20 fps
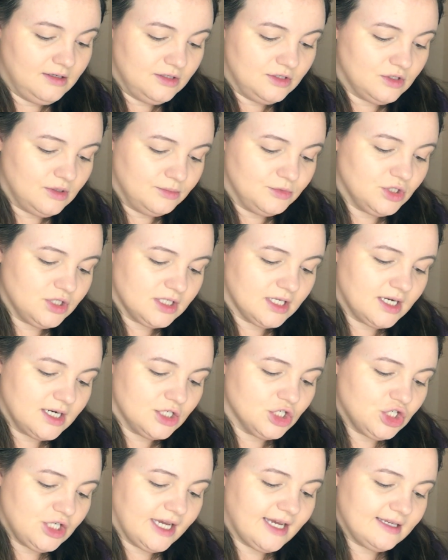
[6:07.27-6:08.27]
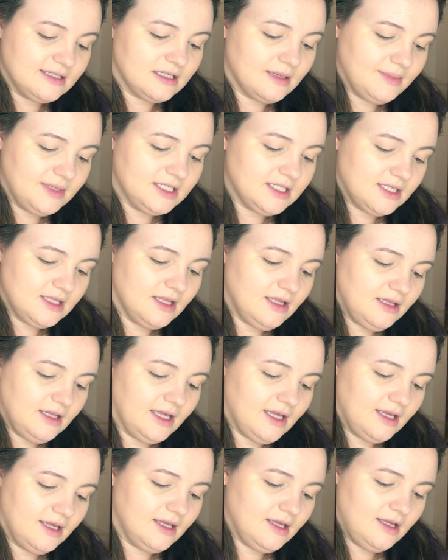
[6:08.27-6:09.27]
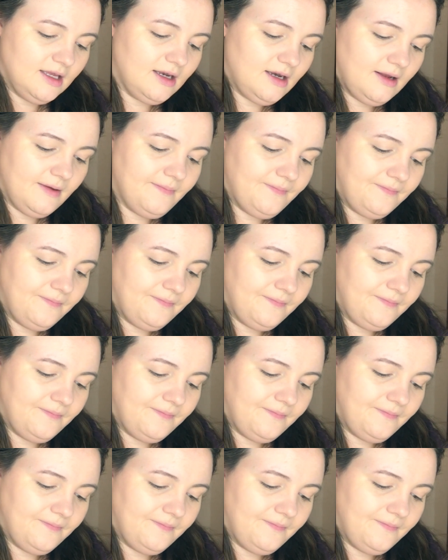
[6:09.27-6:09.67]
So I'm just gonna shake some into the lid.